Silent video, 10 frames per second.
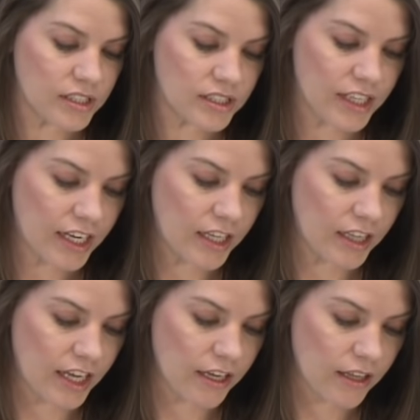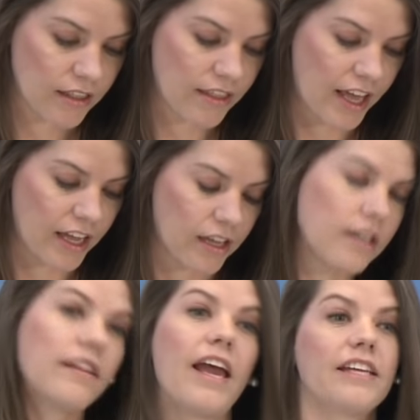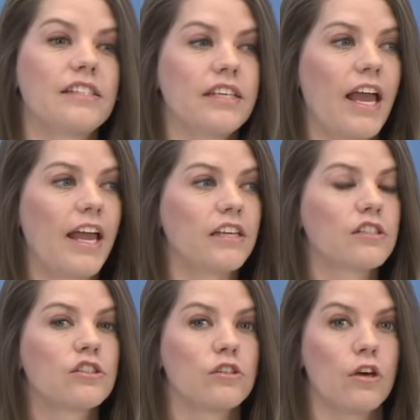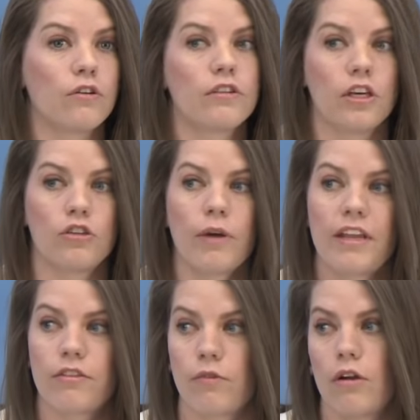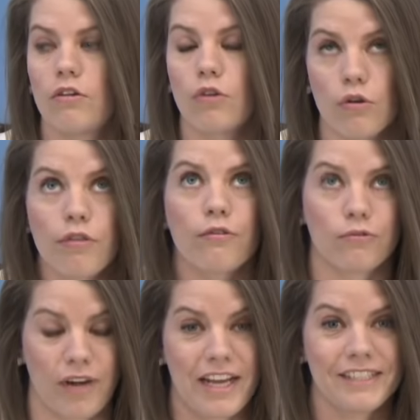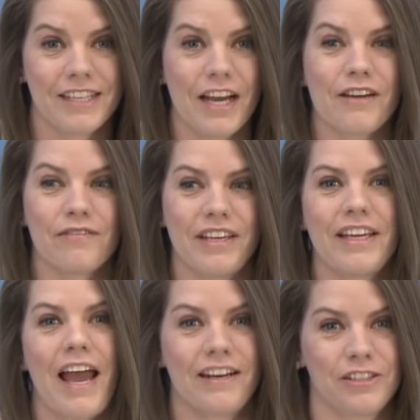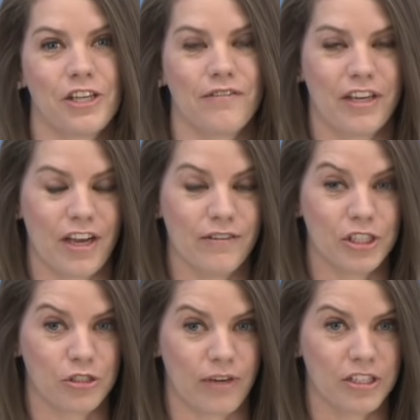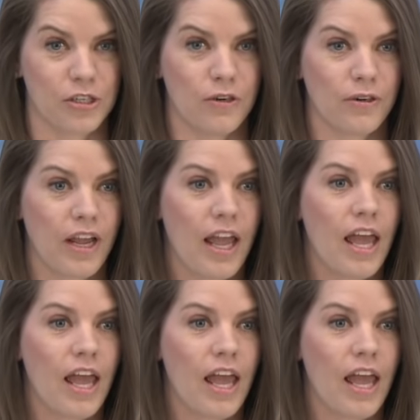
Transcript: Secondly, the ACA slowed the growth rate of the catastrophic coverage threshold.